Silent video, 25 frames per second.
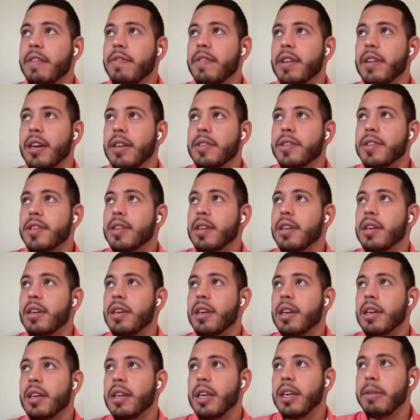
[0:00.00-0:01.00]
even us,
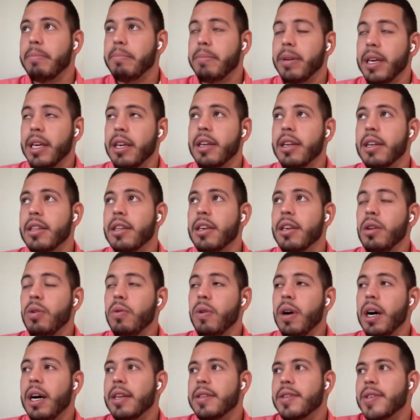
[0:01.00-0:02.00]
being in the
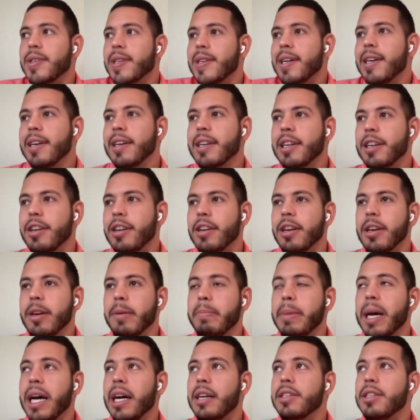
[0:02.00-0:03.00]
US, couldn't
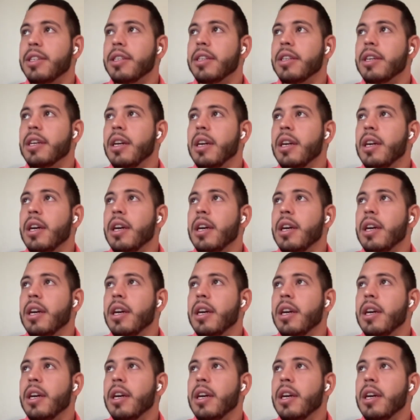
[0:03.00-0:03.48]
imagine.